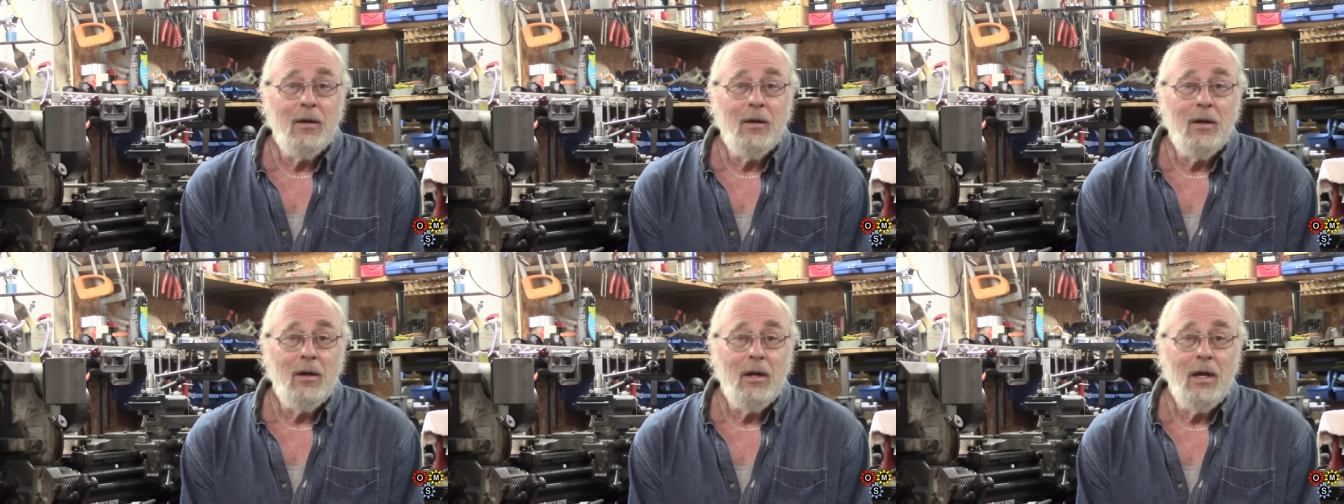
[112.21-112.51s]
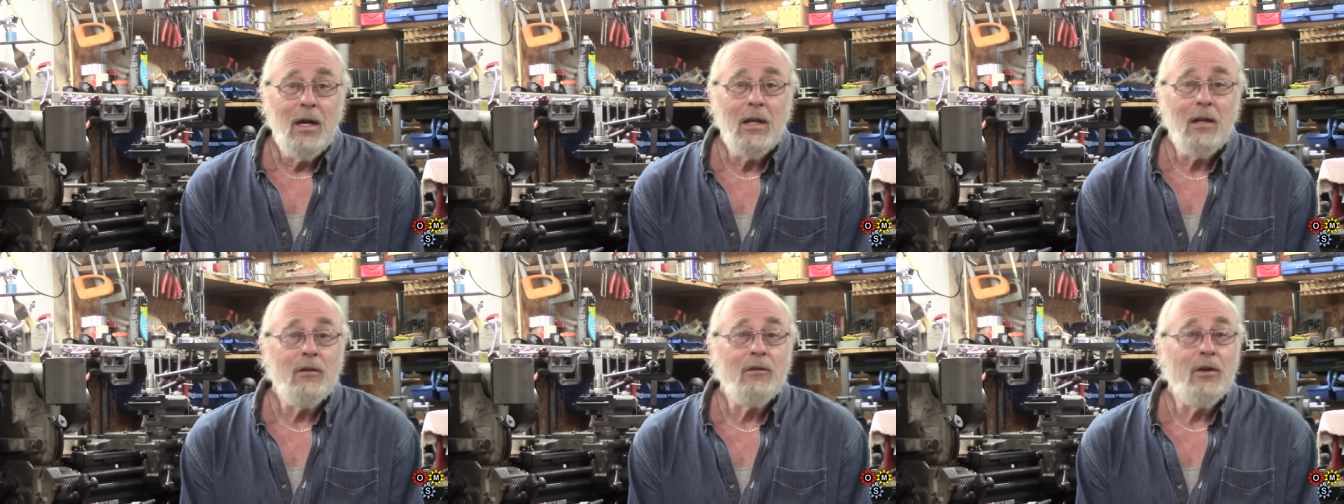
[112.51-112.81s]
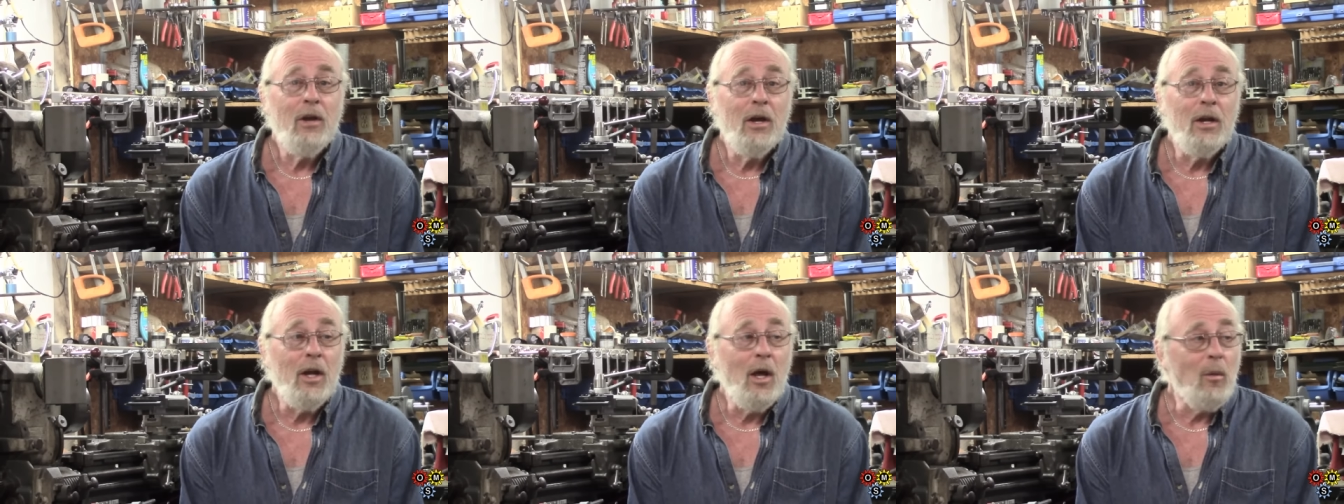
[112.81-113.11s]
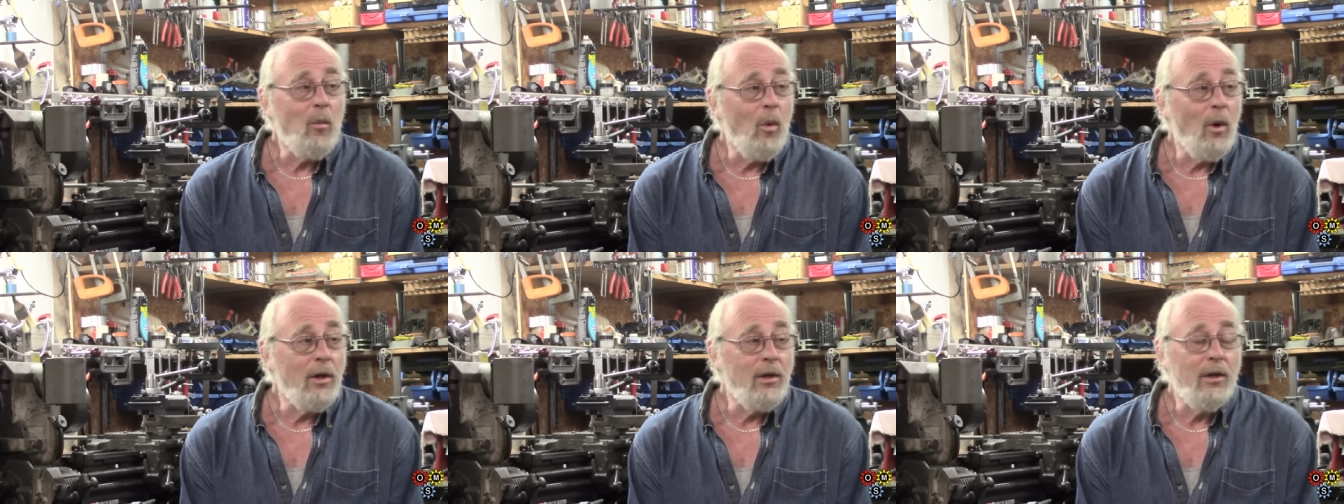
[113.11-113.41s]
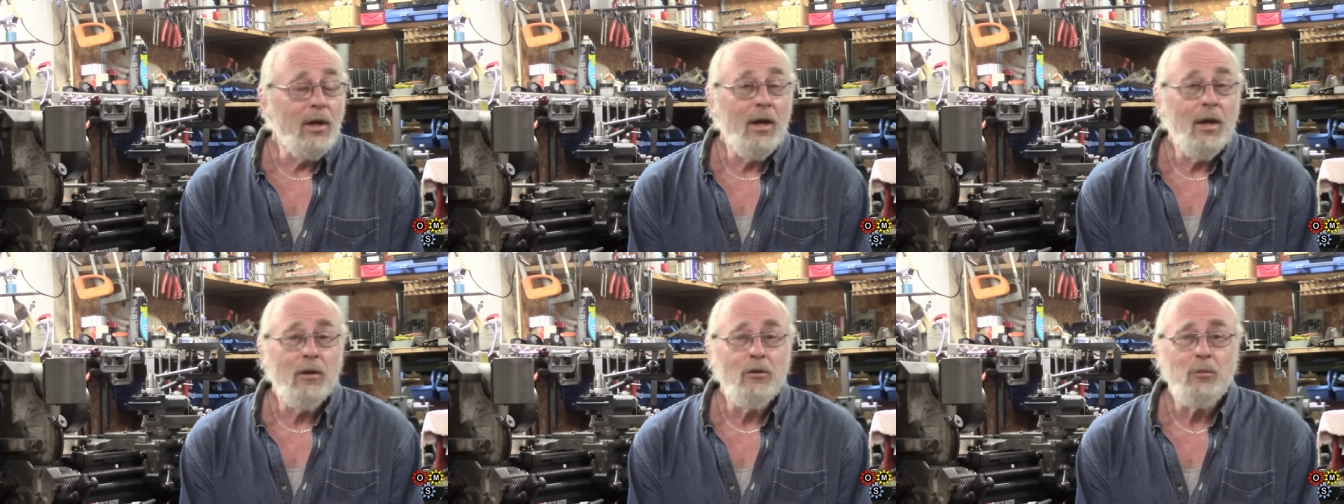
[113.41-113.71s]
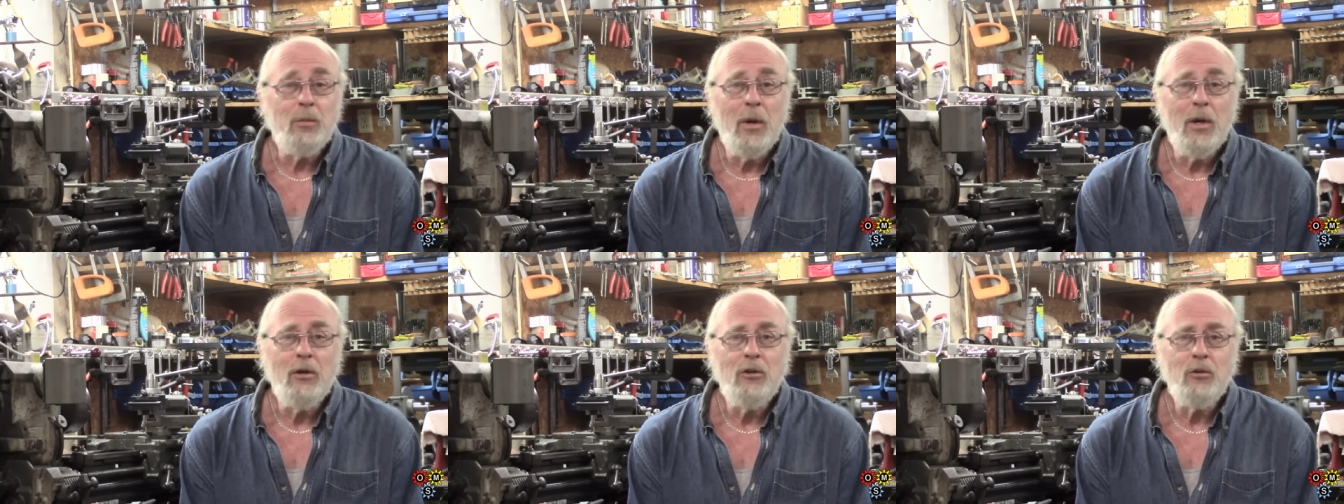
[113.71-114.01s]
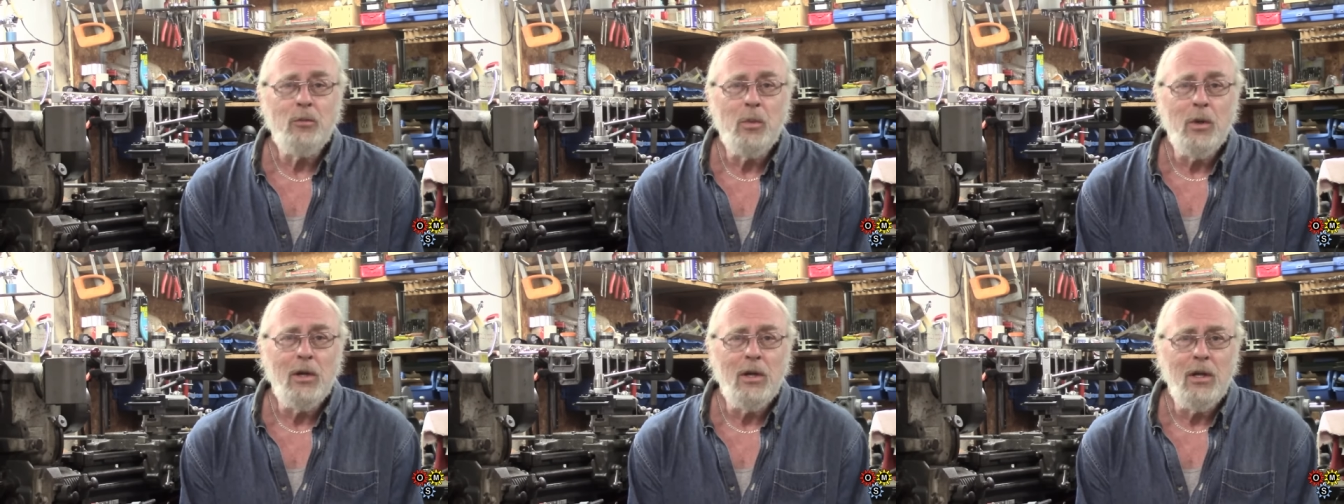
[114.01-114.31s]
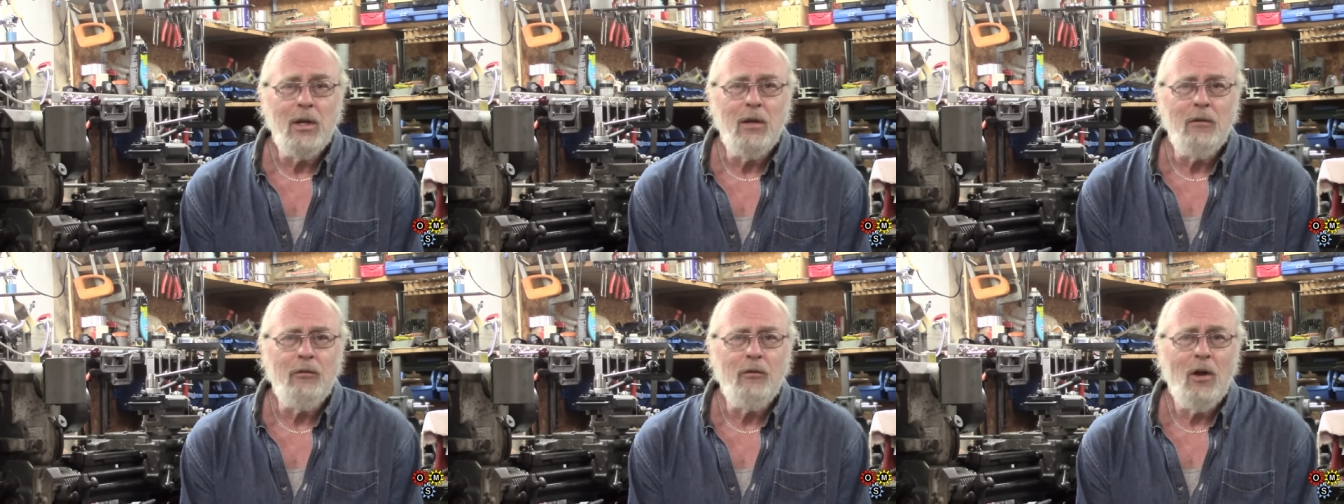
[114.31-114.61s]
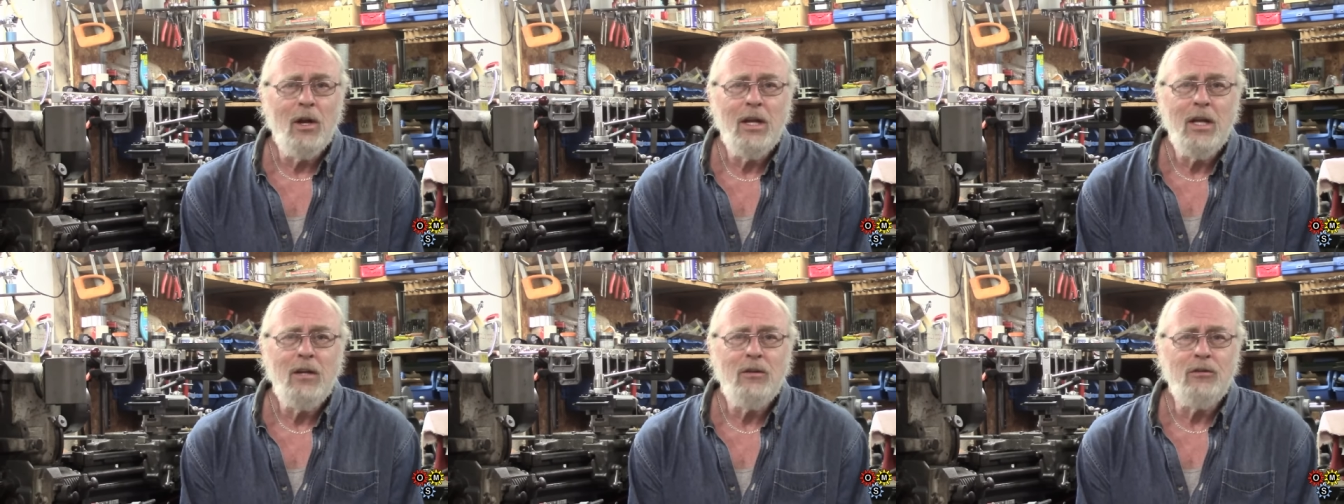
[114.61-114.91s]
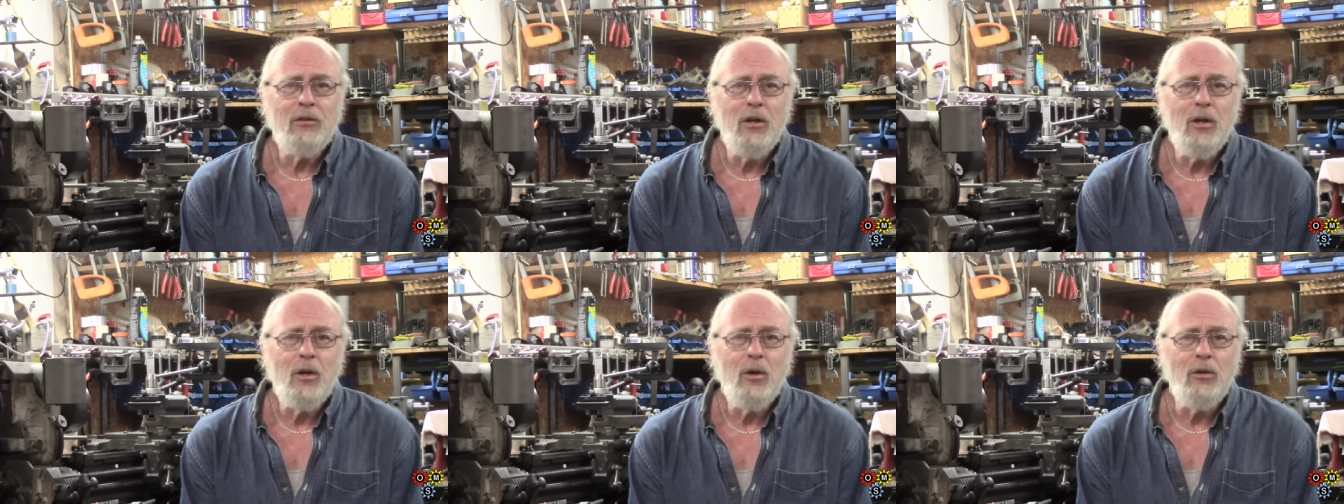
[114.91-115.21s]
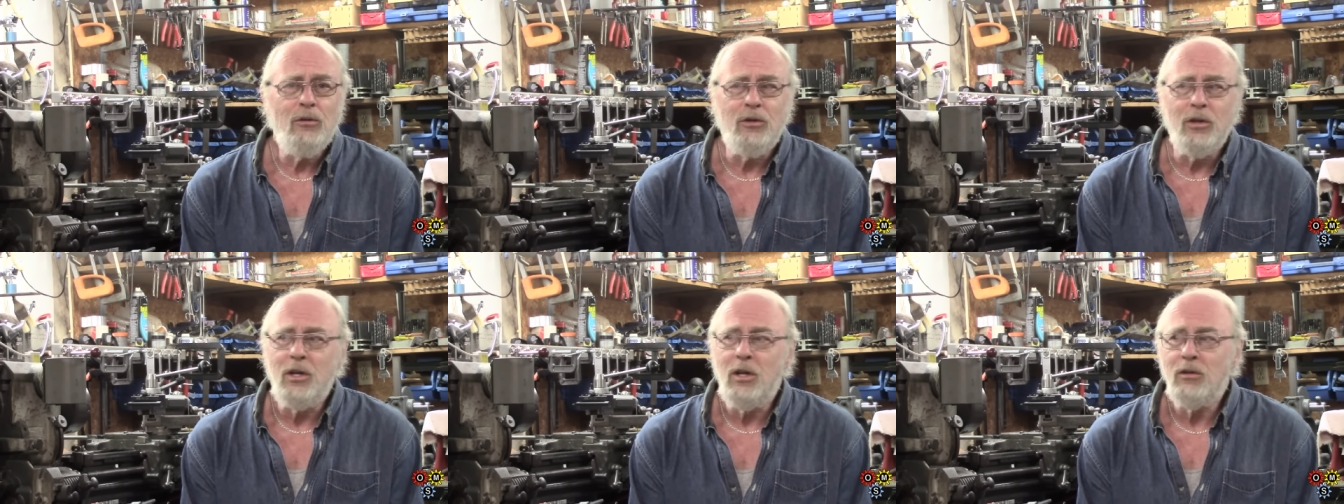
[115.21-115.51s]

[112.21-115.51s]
It'll turn up one day, I suppose, but if I need to use it,